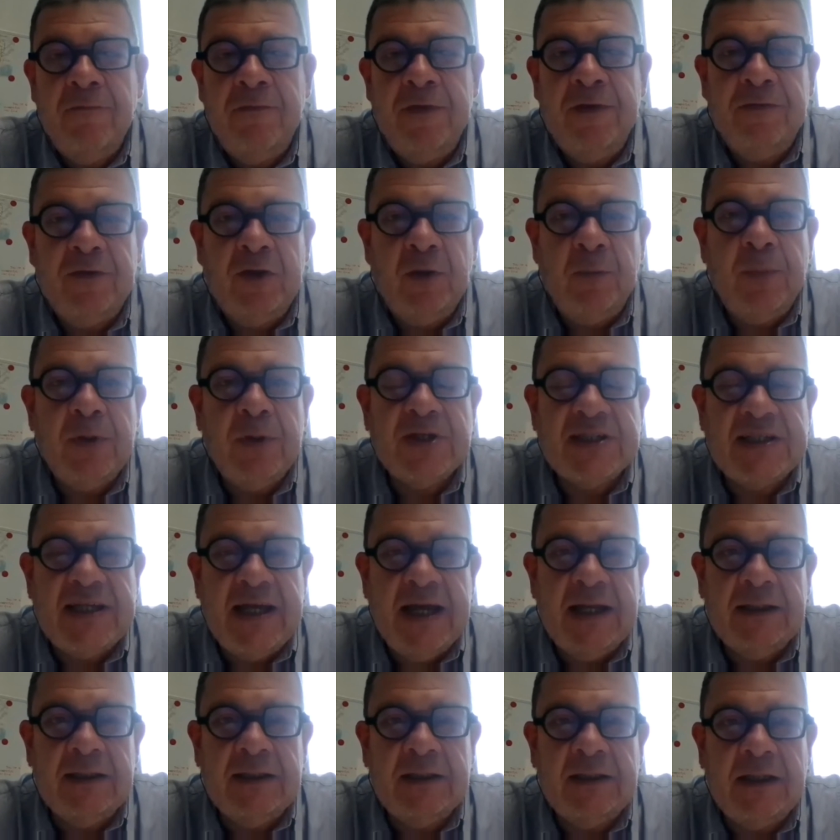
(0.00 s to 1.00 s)

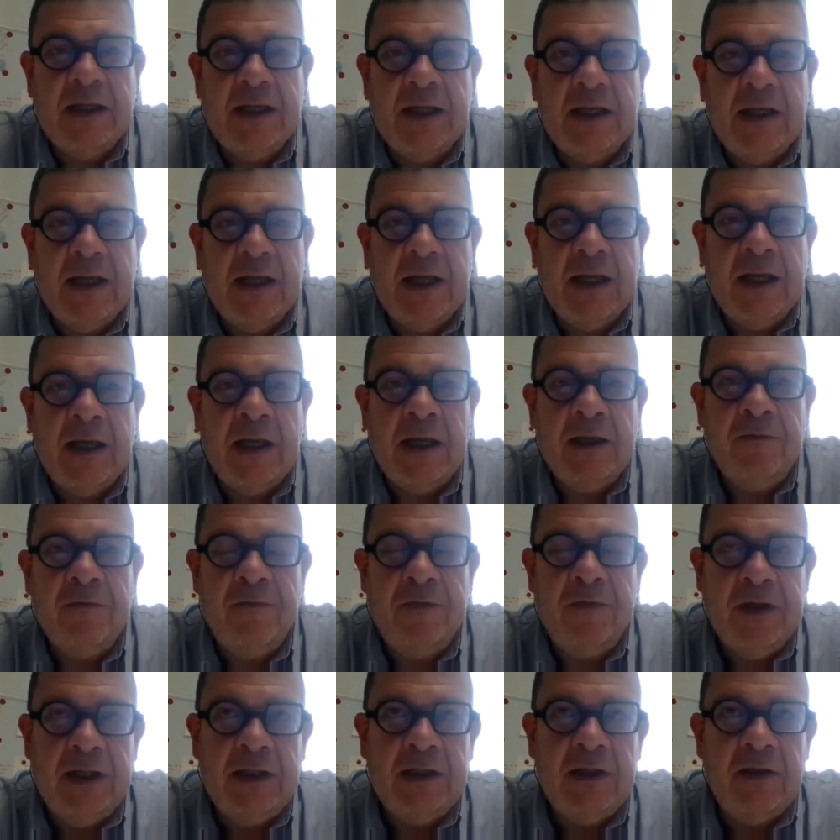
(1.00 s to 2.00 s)
50%
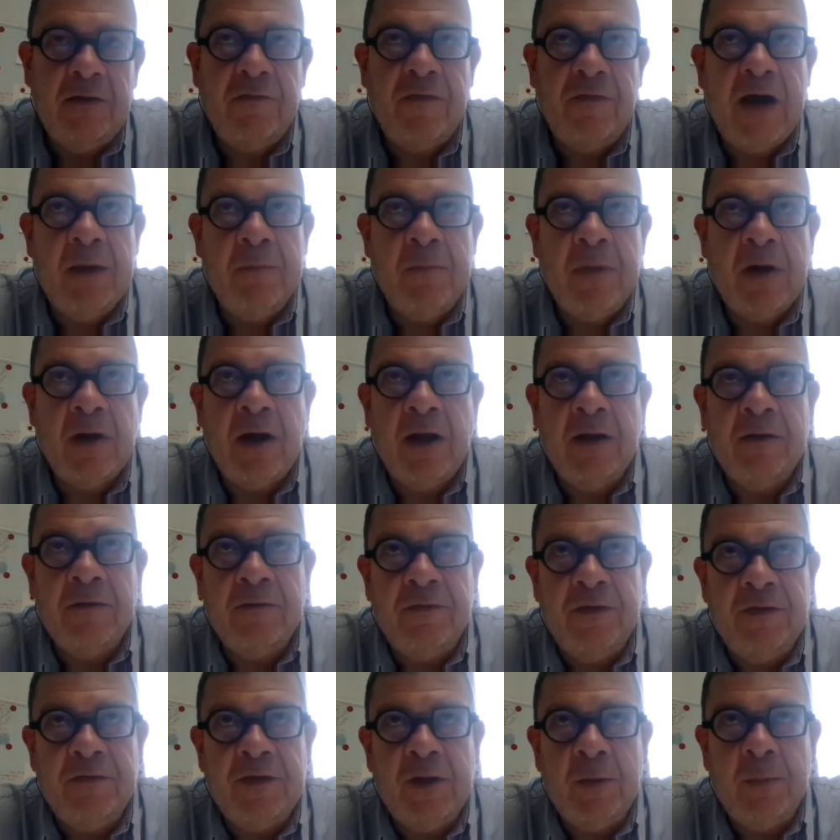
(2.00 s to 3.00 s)
infinited fiber and
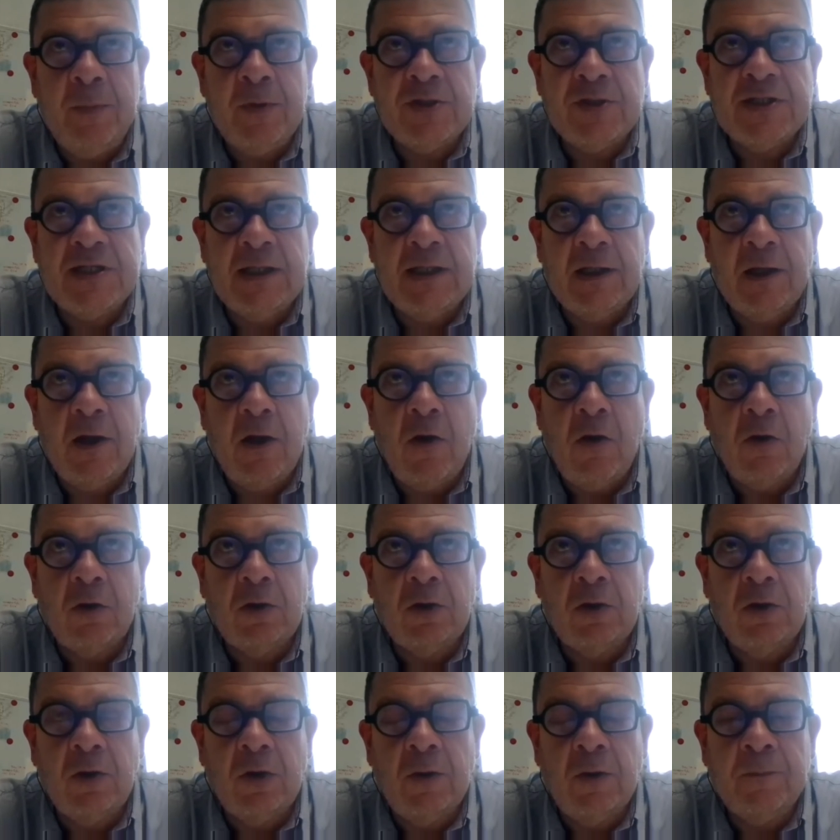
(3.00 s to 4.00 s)
50%
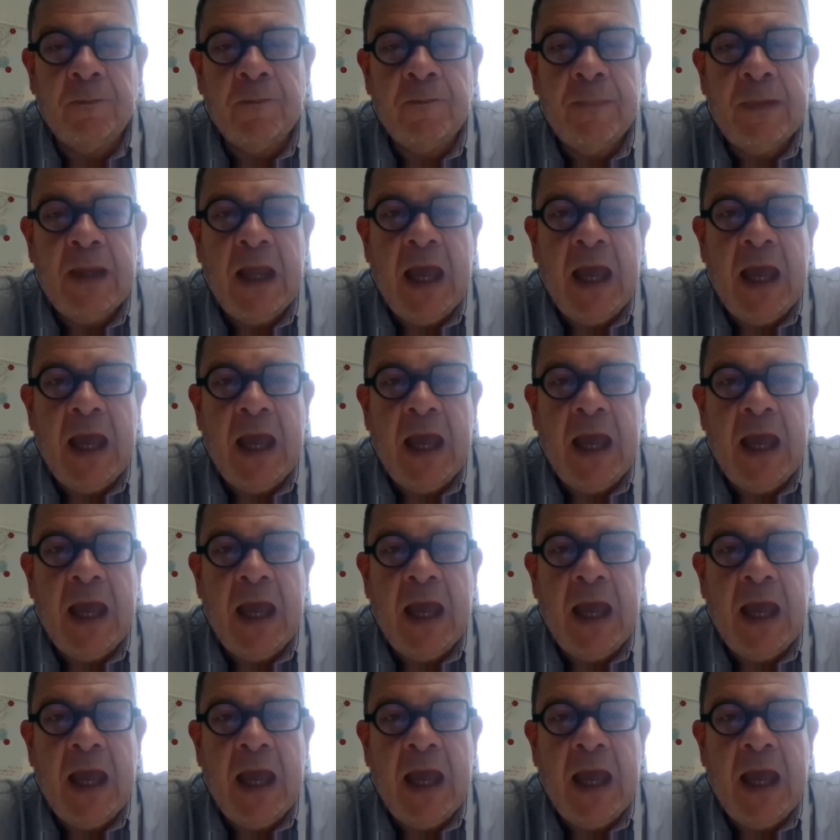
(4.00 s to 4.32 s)
cotton.